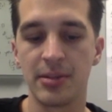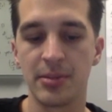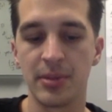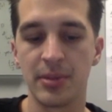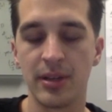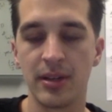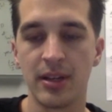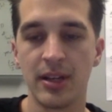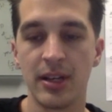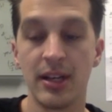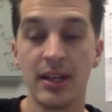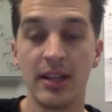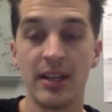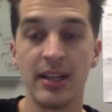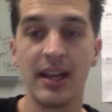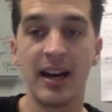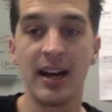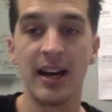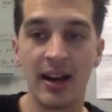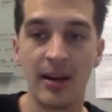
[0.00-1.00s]
But
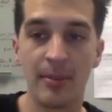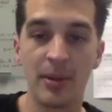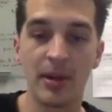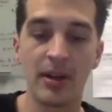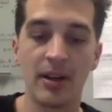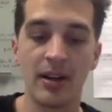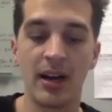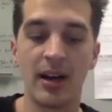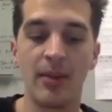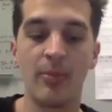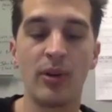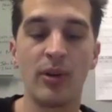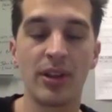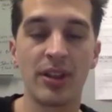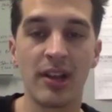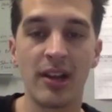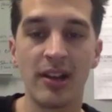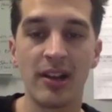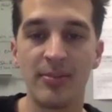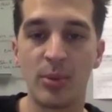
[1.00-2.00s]
yeah, I'm with
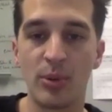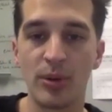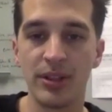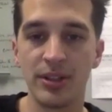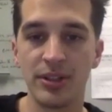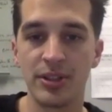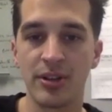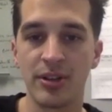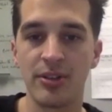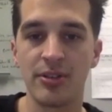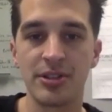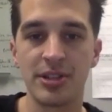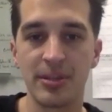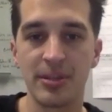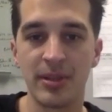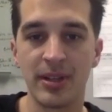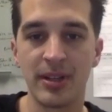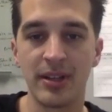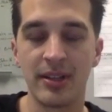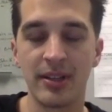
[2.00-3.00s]
Lifepoint Church. I'm
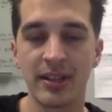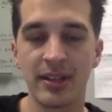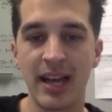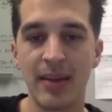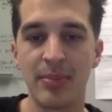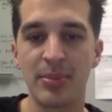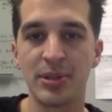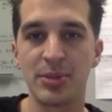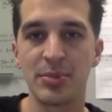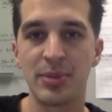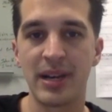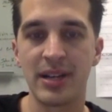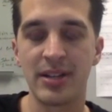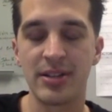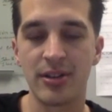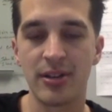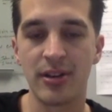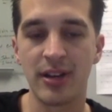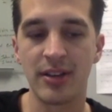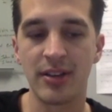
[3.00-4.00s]
the campus
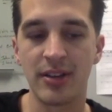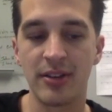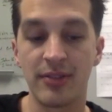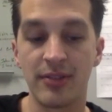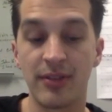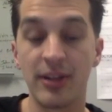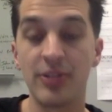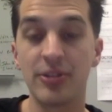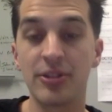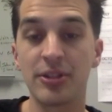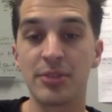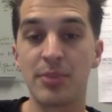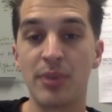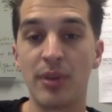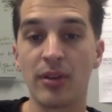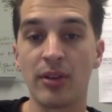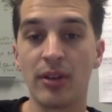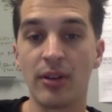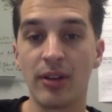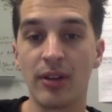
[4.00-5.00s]
pastor at the
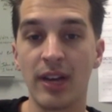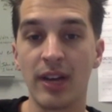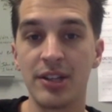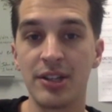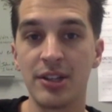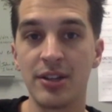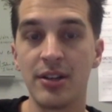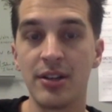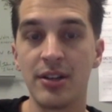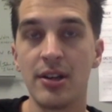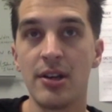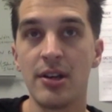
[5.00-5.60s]
Fredericksburg location.